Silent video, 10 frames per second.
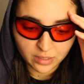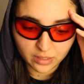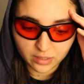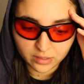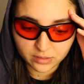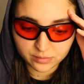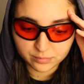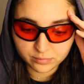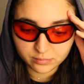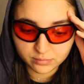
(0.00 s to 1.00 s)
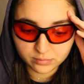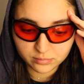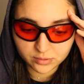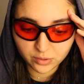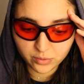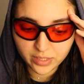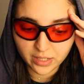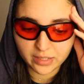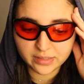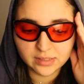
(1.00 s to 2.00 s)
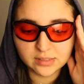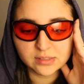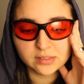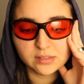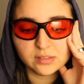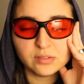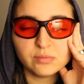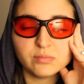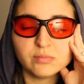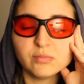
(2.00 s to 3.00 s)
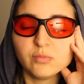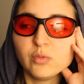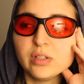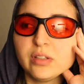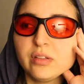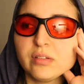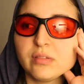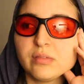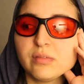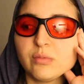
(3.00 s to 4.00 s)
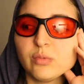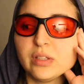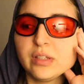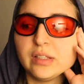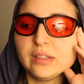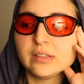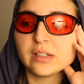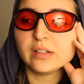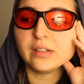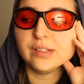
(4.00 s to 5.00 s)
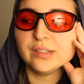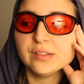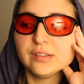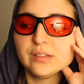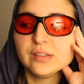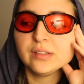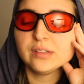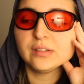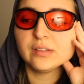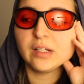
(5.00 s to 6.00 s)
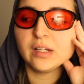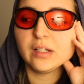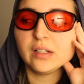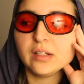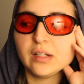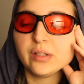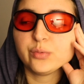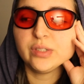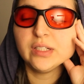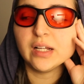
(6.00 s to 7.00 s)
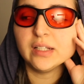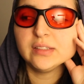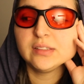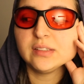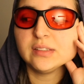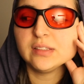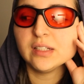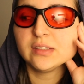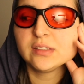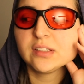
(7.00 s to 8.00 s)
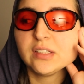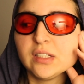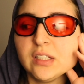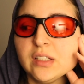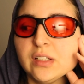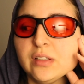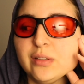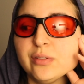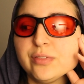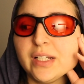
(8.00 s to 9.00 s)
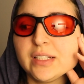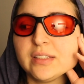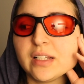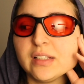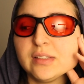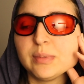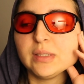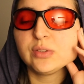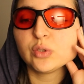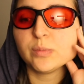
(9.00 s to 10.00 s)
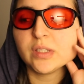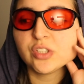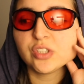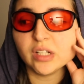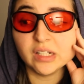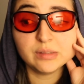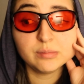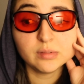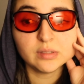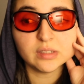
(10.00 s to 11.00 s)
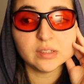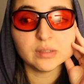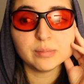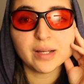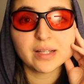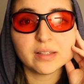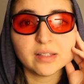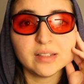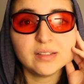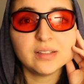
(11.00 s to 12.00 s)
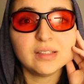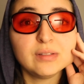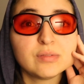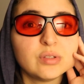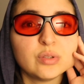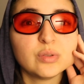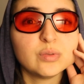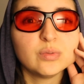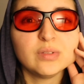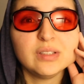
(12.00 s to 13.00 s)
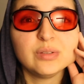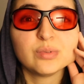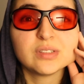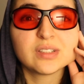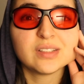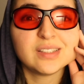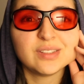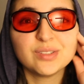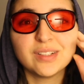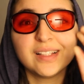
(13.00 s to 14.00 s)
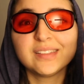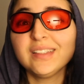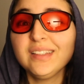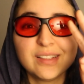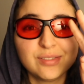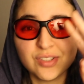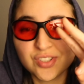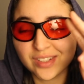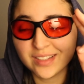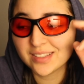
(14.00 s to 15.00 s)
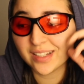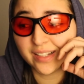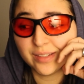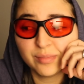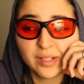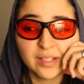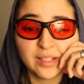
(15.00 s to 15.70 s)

So yeah, I guess one one thing that I realized is that the fact that I spent so much time back then, even though it was considered as inefficient time